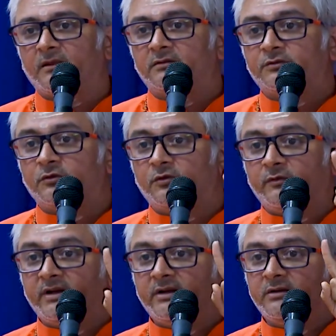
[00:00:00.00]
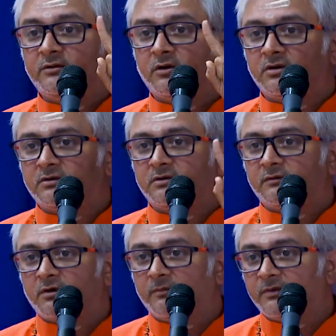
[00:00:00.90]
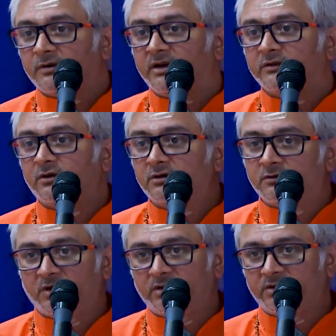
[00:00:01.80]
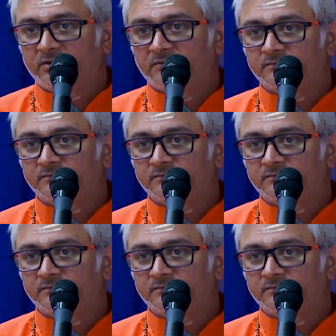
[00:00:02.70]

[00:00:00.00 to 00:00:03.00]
So we don't compromise on quality.